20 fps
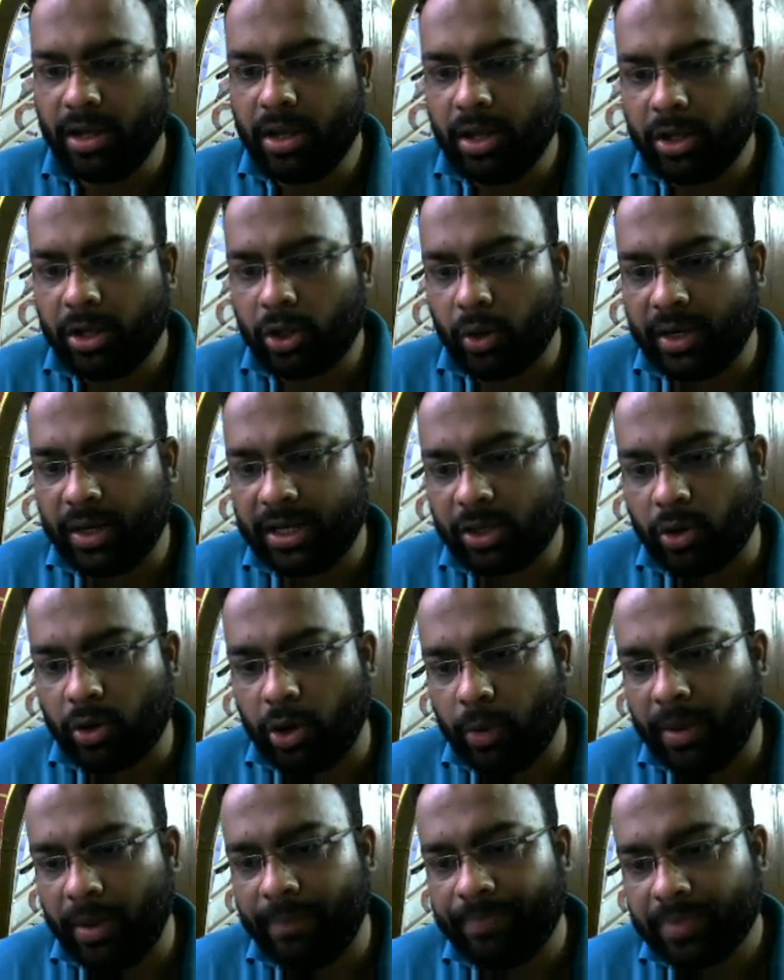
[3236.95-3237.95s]
So it's going to
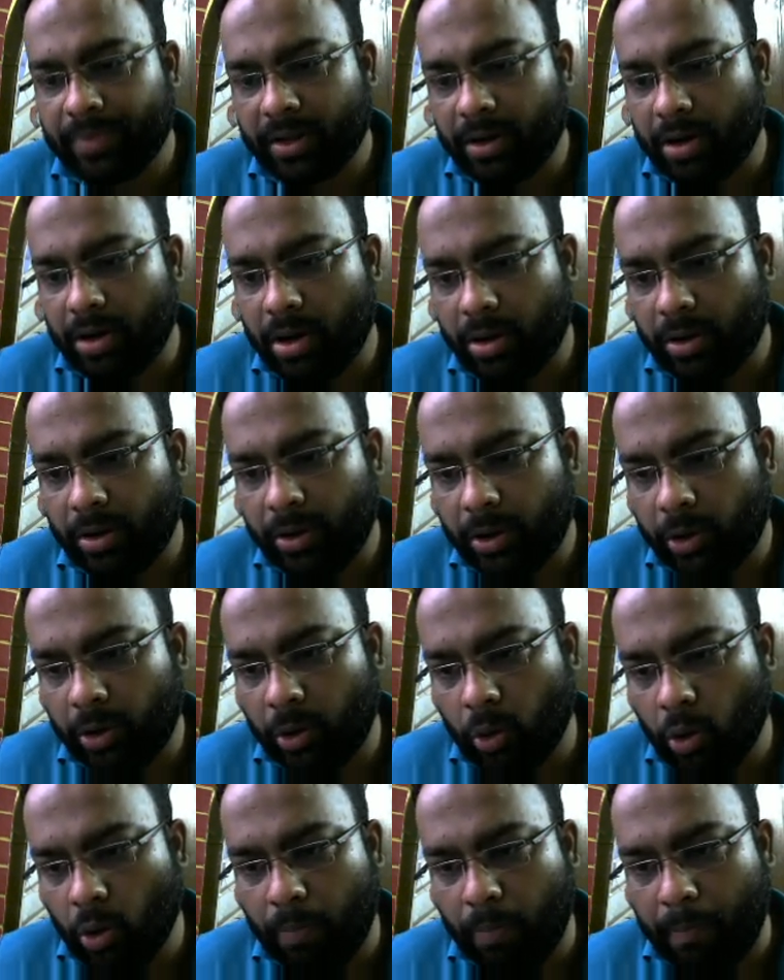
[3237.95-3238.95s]
be
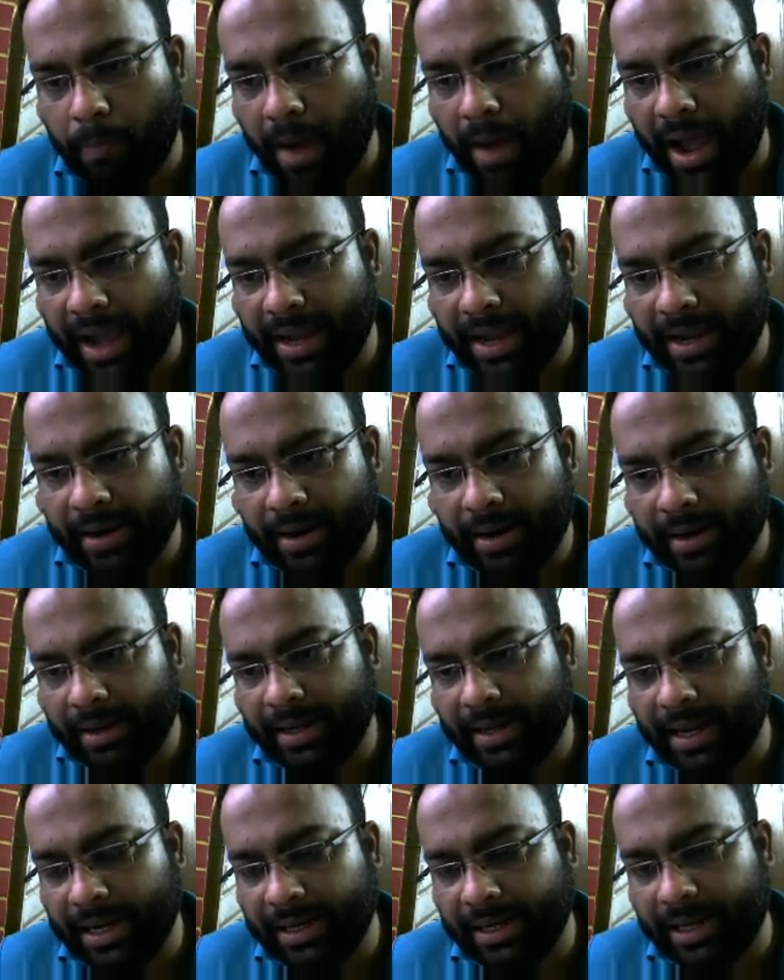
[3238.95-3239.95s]
2 pi
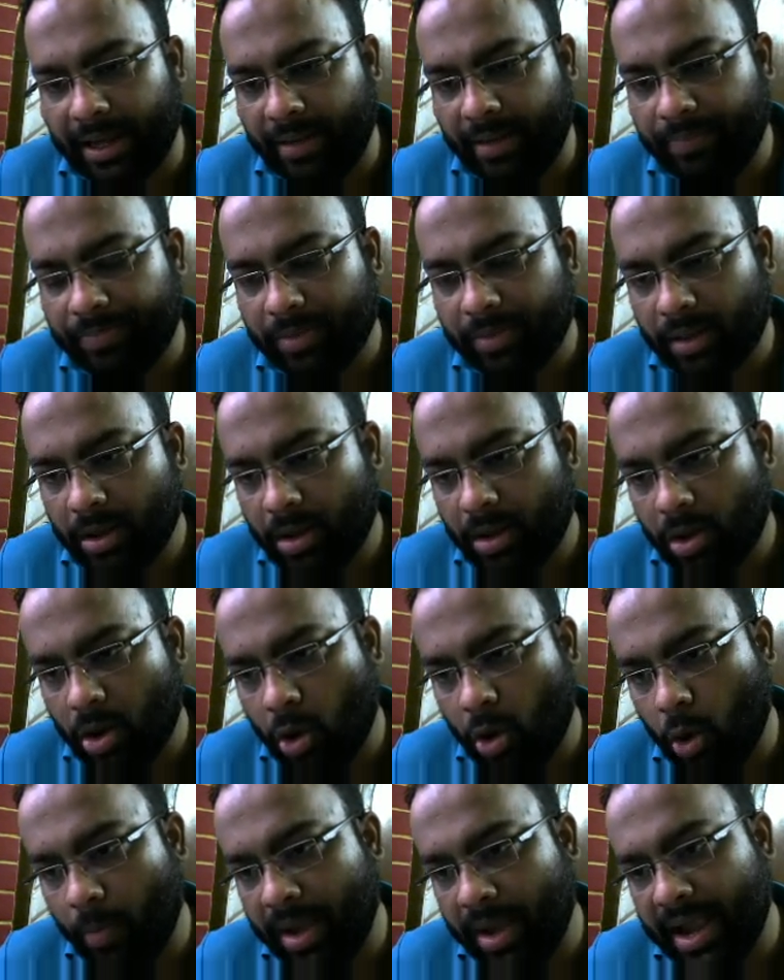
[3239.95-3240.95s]
delta
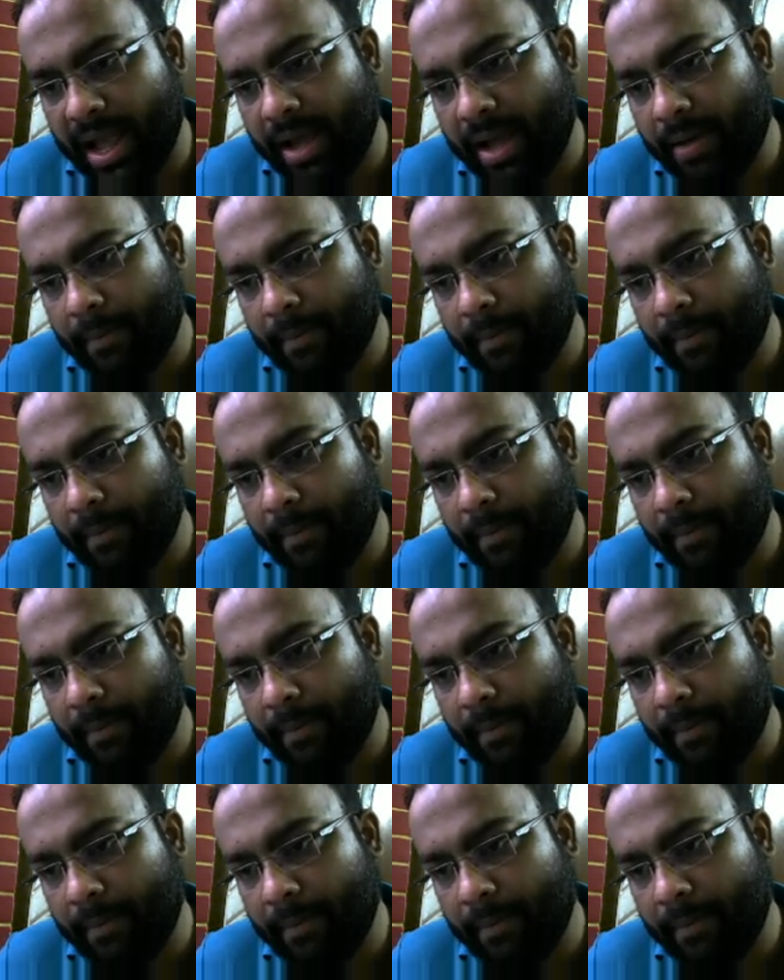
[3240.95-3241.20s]
omega